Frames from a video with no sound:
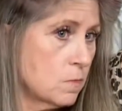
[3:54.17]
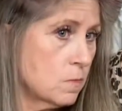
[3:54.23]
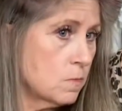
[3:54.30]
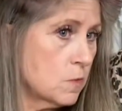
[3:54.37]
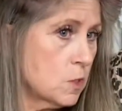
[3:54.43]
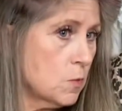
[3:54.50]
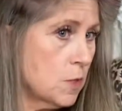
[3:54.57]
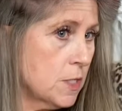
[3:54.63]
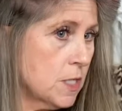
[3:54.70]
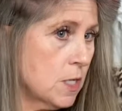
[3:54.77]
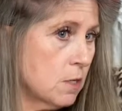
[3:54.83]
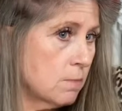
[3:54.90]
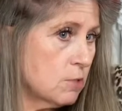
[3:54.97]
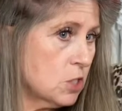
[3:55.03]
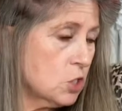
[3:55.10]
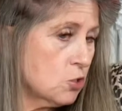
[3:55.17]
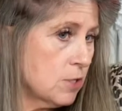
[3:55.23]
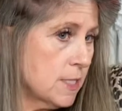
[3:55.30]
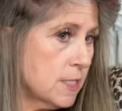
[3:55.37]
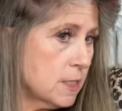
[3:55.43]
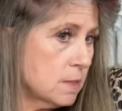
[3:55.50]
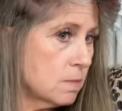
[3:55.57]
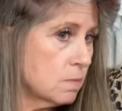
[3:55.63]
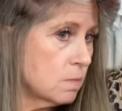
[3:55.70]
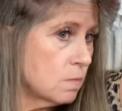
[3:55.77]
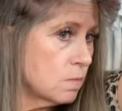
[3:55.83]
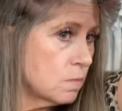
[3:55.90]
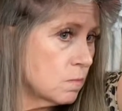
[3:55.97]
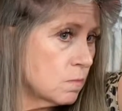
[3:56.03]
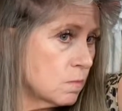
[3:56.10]
So on here, I'm just trying to
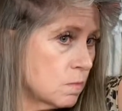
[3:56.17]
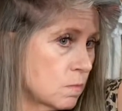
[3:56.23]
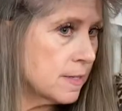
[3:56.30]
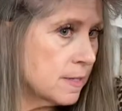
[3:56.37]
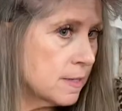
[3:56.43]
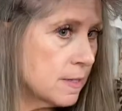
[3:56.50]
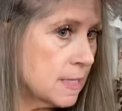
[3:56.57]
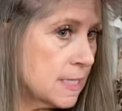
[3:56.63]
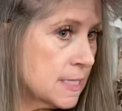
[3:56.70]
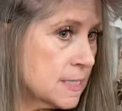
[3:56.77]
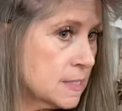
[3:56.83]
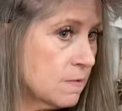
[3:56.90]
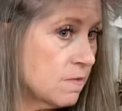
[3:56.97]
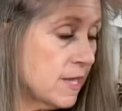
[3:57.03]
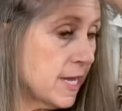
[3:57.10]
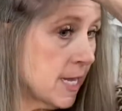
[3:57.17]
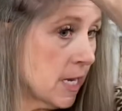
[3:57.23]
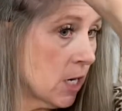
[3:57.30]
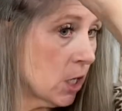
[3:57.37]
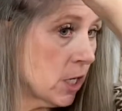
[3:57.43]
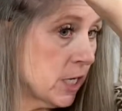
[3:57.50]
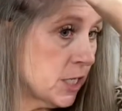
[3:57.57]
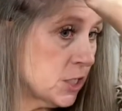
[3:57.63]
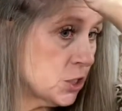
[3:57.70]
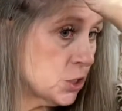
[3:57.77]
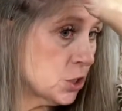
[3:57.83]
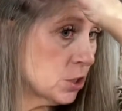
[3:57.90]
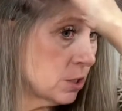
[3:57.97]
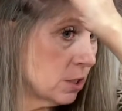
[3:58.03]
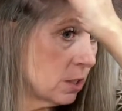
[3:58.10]
ends of the hair
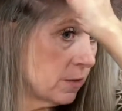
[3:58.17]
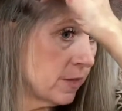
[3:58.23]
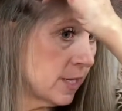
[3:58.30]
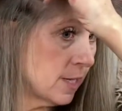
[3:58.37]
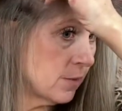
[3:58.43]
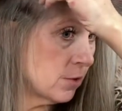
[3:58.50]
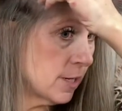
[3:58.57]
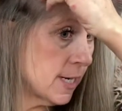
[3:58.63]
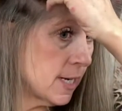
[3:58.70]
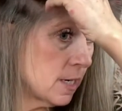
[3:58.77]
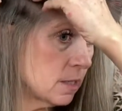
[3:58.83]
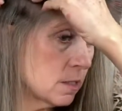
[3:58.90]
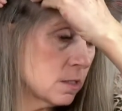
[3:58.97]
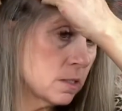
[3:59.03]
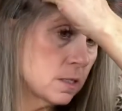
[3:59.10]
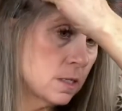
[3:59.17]
under the other hair